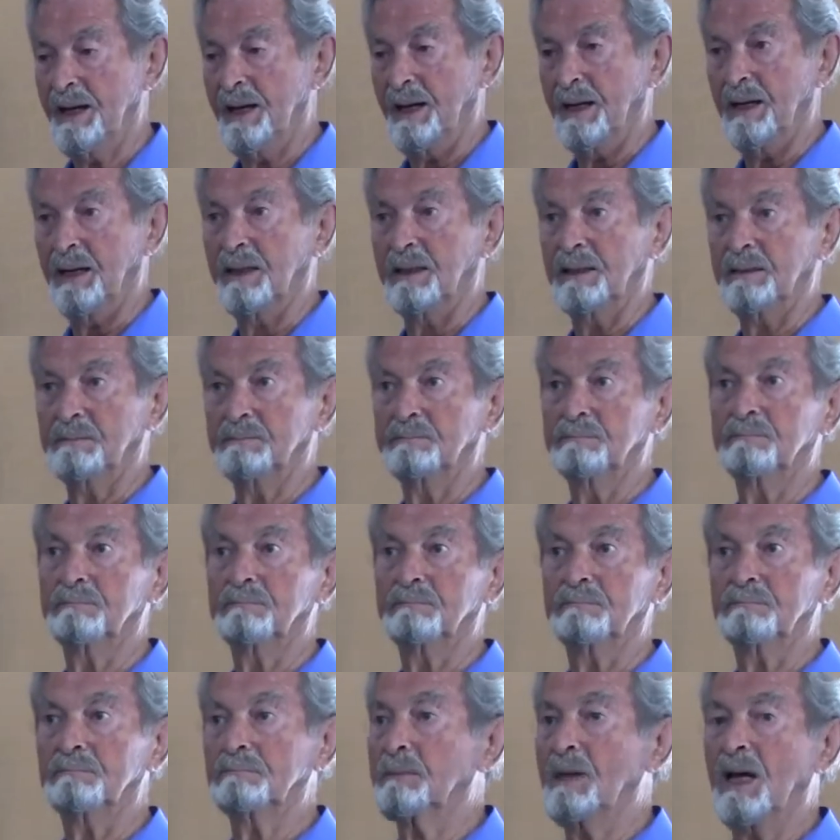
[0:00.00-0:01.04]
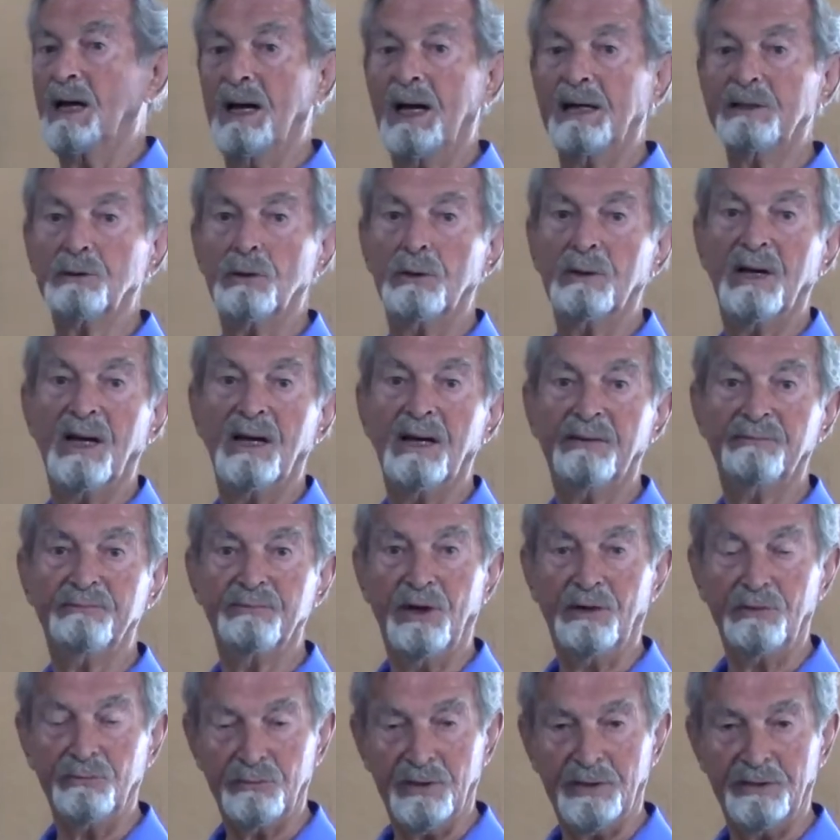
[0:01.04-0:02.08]
I have
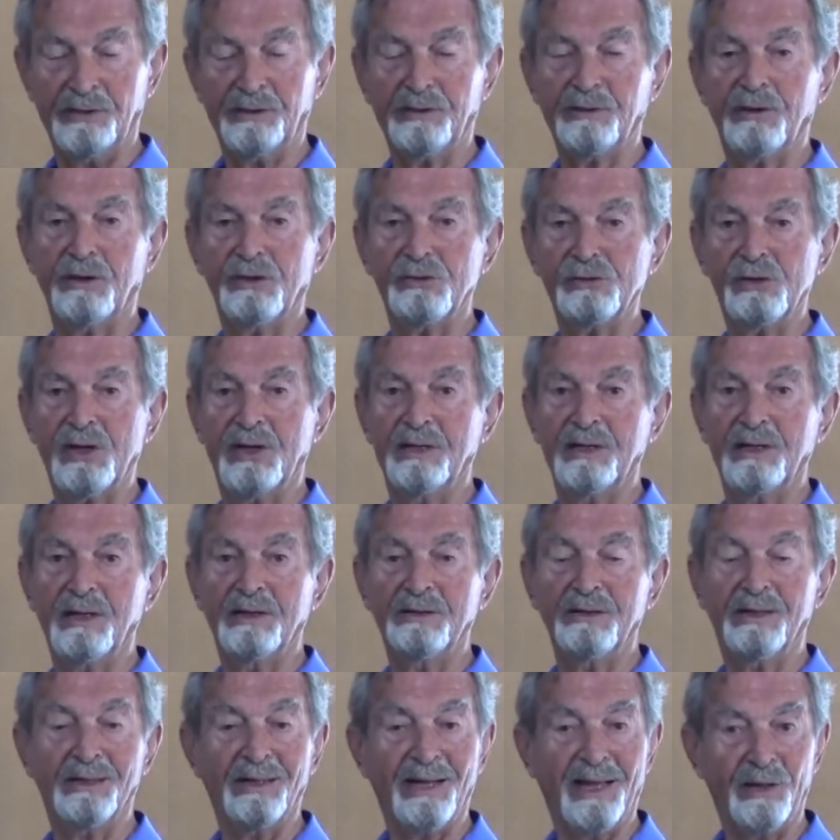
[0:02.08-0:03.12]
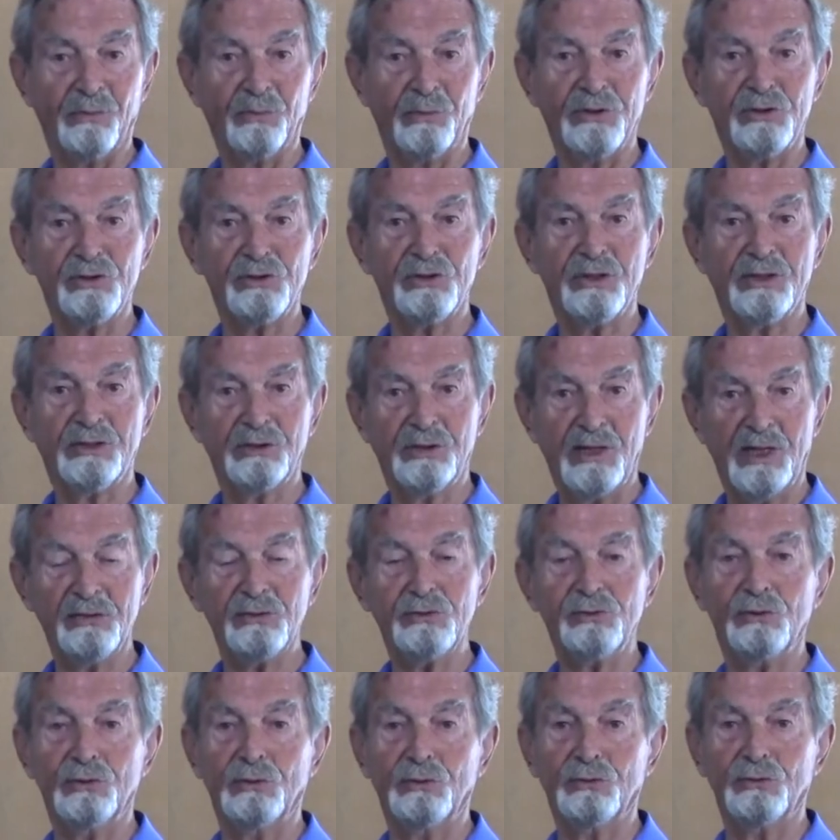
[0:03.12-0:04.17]
not run across any other language that
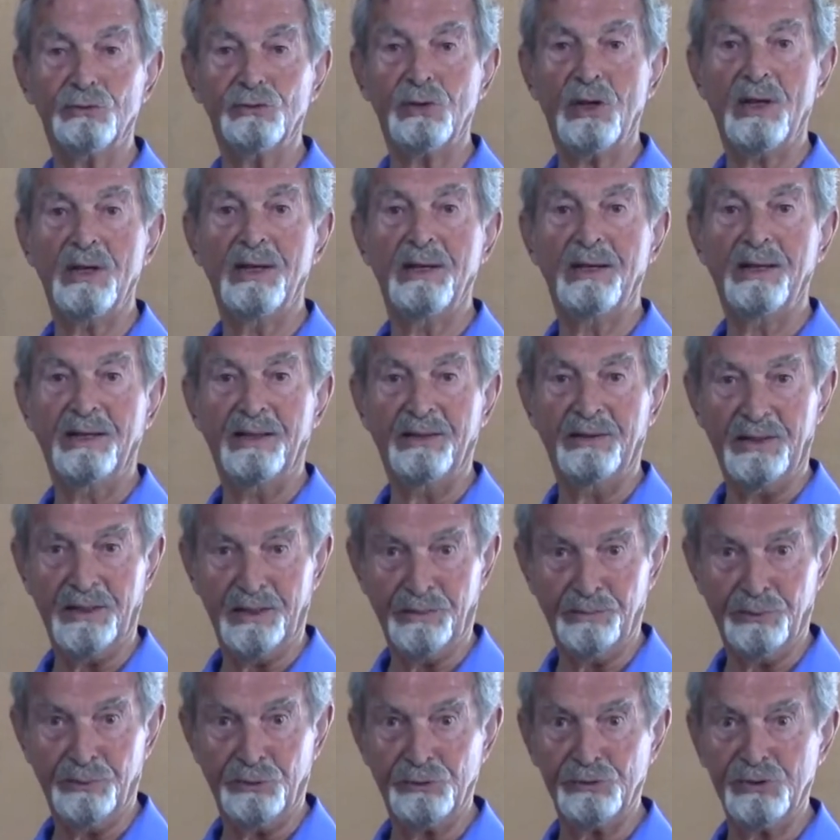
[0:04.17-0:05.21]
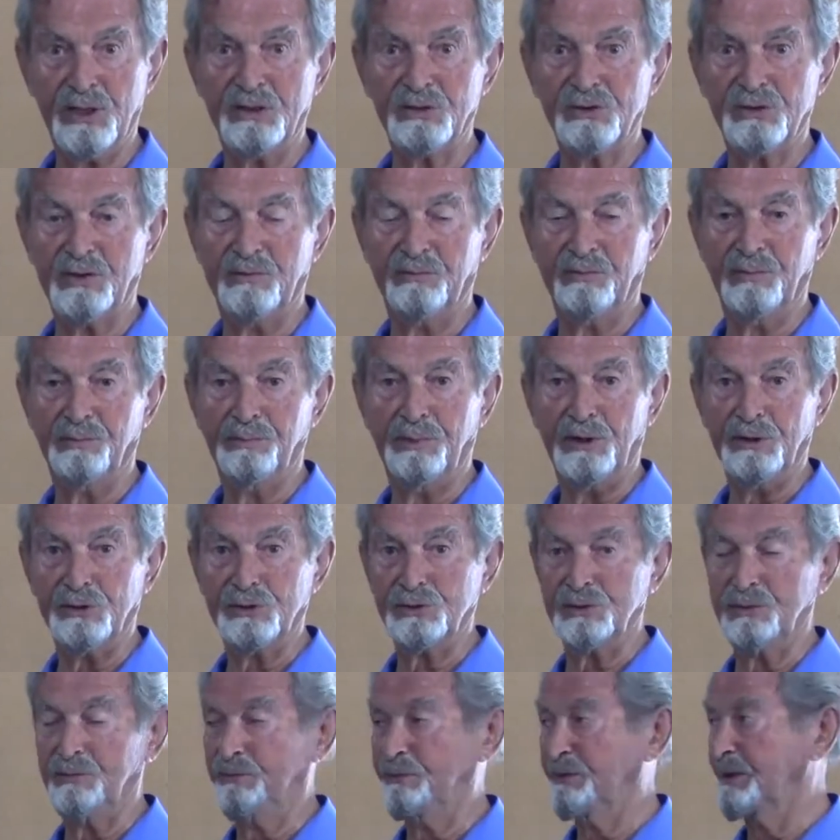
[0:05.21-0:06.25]
does use the possessive
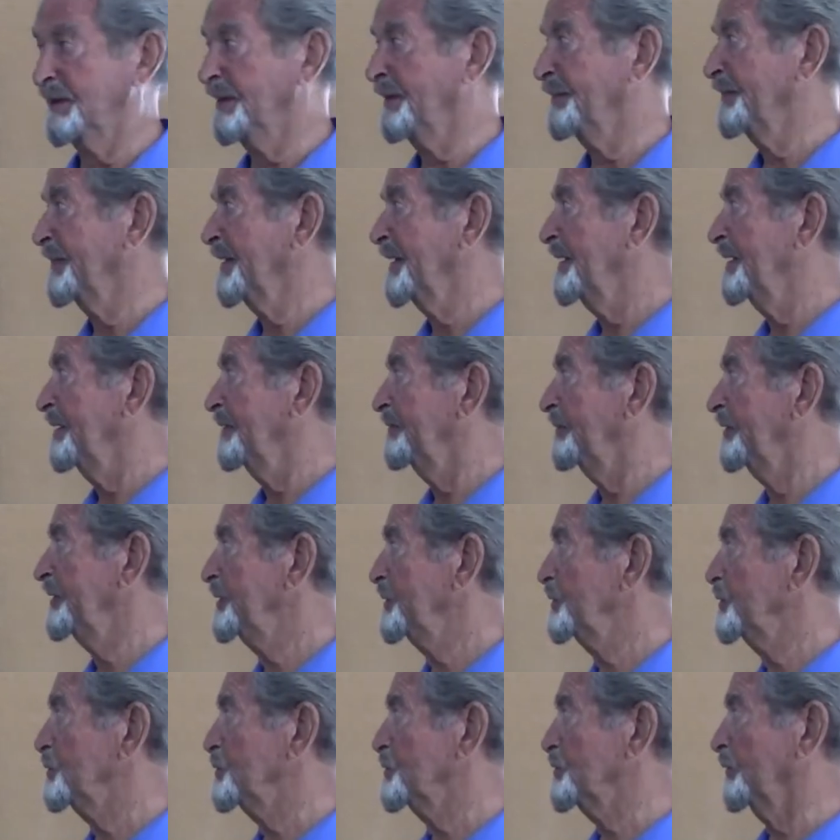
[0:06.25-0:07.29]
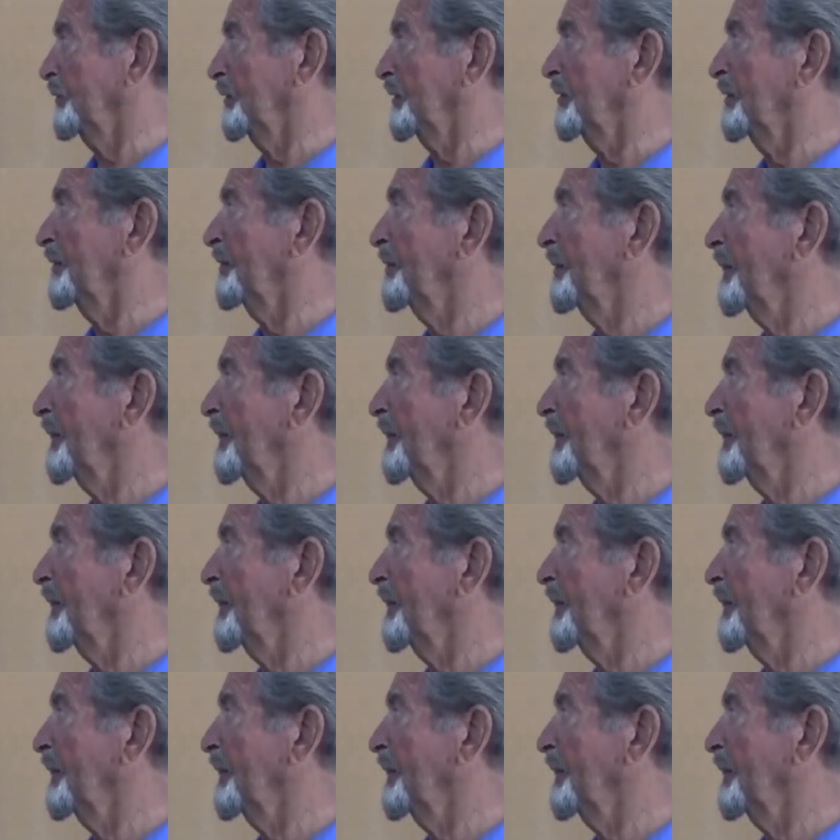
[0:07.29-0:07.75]
apostrophe. Very useful.